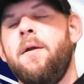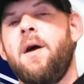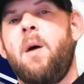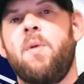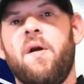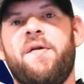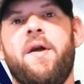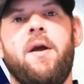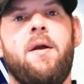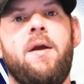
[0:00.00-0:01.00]
Now I'm not
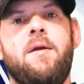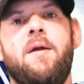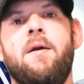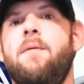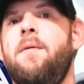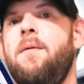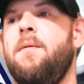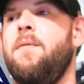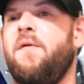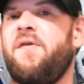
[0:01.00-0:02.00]
saying he did
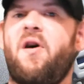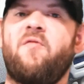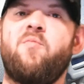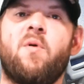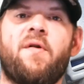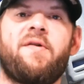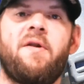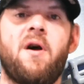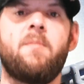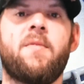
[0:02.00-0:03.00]
the sophomore
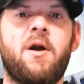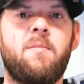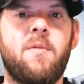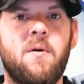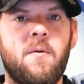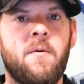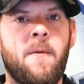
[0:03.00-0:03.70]
slump type deal,